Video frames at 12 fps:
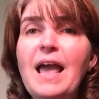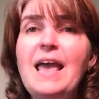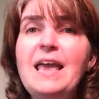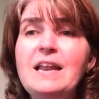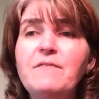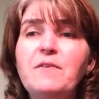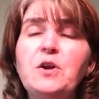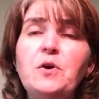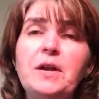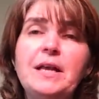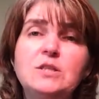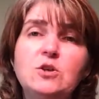And if
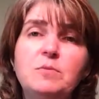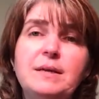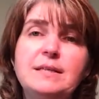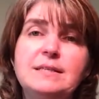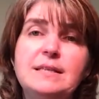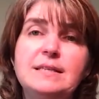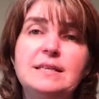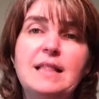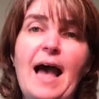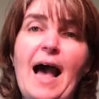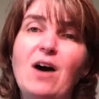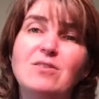ingredients are being sent to the
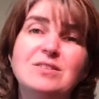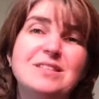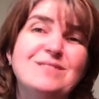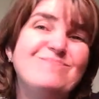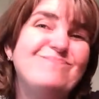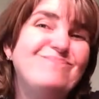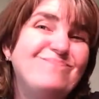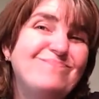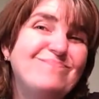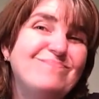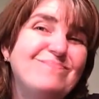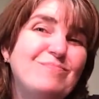house
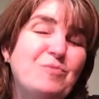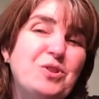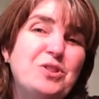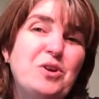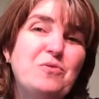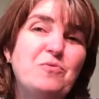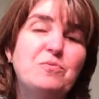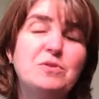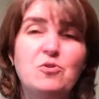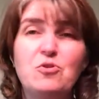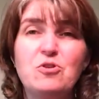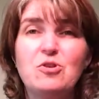with no
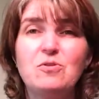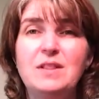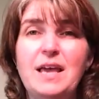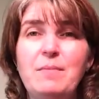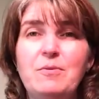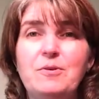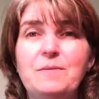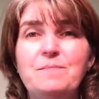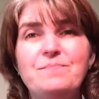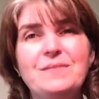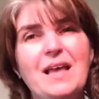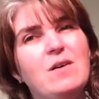nutritional label,
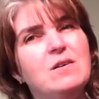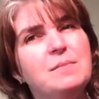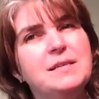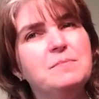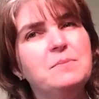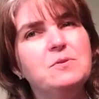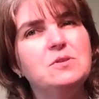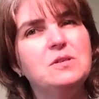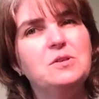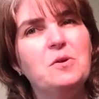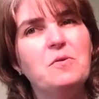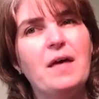how am I supposed to
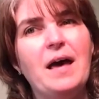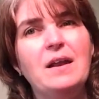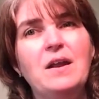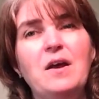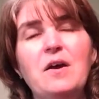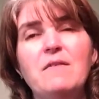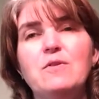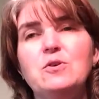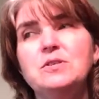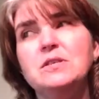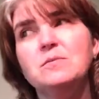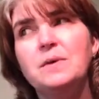know that?
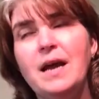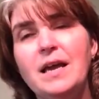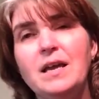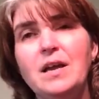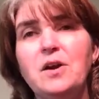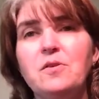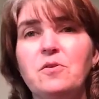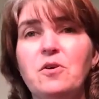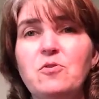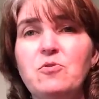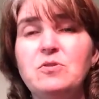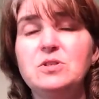Versus when I can go to the
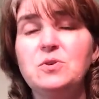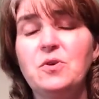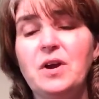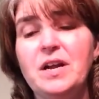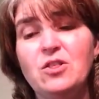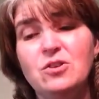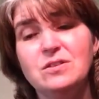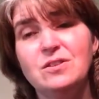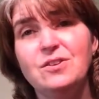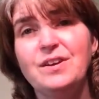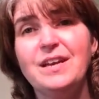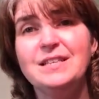grocery store and just
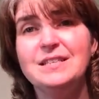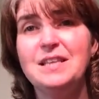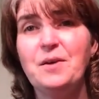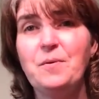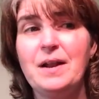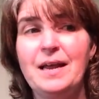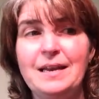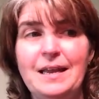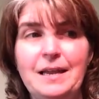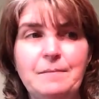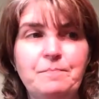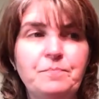look and see what I need.